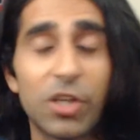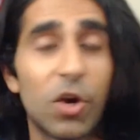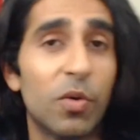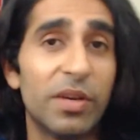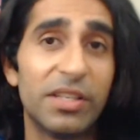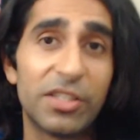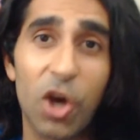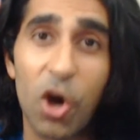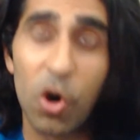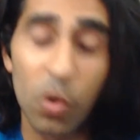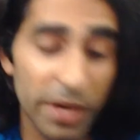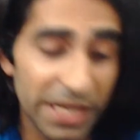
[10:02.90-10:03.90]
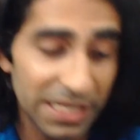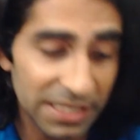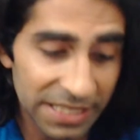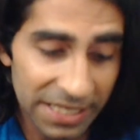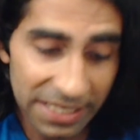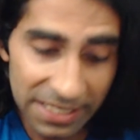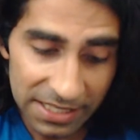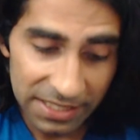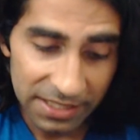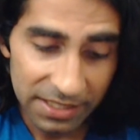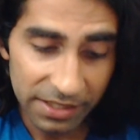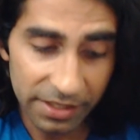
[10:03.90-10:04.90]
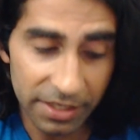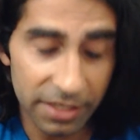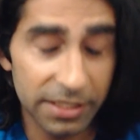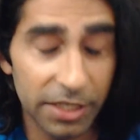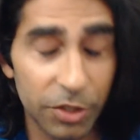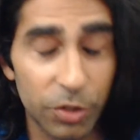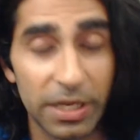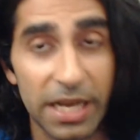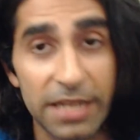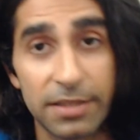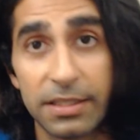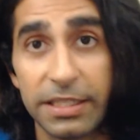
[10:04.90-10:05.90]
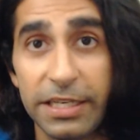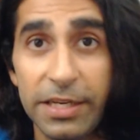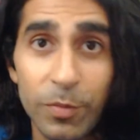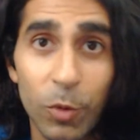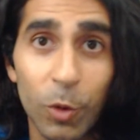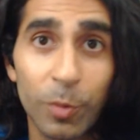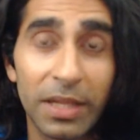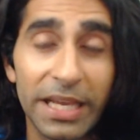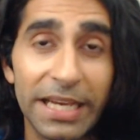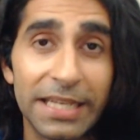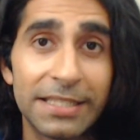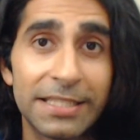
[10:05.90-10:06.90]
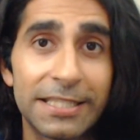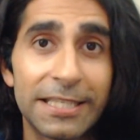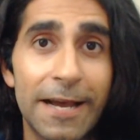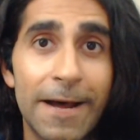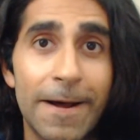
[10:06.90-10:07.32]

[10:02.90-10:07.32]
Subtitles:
always, always gonna tell you guys to eat more plants.